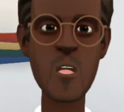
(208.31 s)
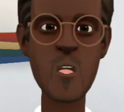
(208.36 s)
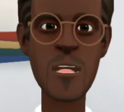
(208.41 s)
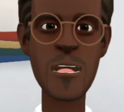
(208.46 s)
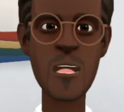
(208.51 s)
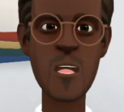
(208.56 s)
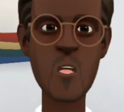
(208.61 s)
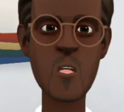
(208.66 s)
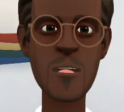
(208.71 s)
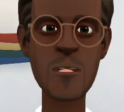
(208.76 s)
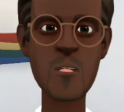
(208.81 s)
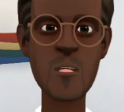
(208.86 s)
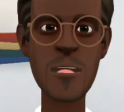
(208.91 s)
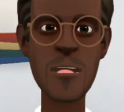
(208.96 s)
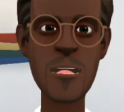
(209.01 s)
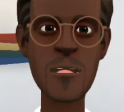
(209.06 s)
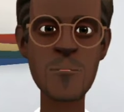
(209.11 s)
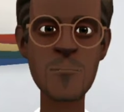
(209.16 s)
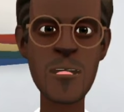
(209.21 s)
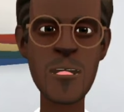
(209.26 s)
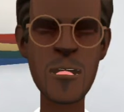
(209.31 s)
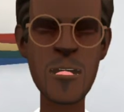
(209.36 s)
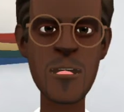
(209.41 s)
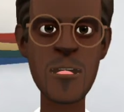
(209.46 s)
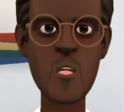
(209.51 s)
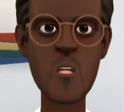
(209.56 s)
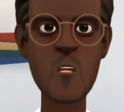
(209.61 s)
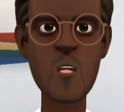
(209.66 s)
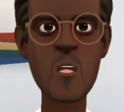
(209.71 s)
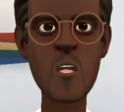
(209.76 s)
to download the company's
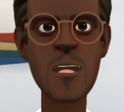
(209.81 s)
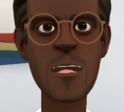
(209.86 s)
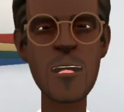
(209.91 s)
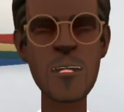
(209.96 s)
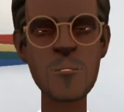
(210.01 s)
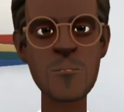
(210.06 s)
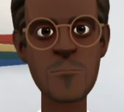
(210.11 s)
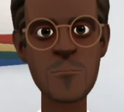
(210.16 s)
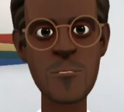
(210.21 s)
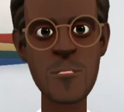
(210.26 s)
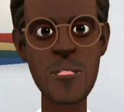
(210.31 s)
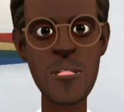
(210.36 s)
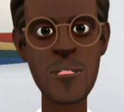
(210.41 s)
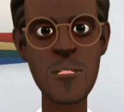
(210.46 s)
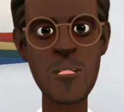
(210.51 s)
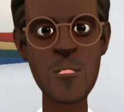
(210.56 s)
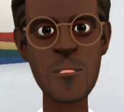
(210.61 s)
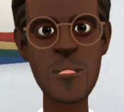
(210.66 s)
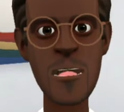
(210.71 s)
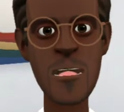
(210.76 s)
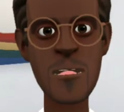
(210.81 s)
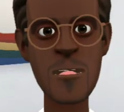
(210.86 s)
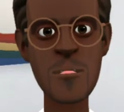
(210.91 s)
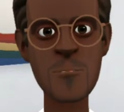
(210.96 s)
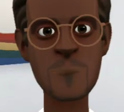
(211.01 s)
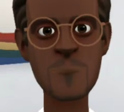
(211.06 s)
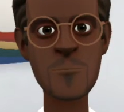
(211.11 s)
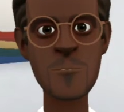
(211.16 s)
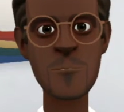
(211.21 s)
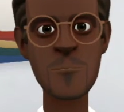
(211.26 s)
software, Razer
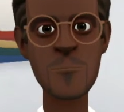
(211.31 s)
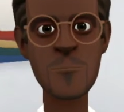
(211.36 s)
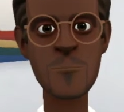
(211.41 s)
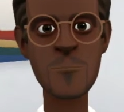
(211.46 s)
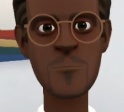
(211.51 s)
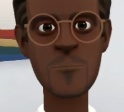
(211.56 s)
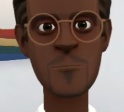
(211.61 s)
Synapse.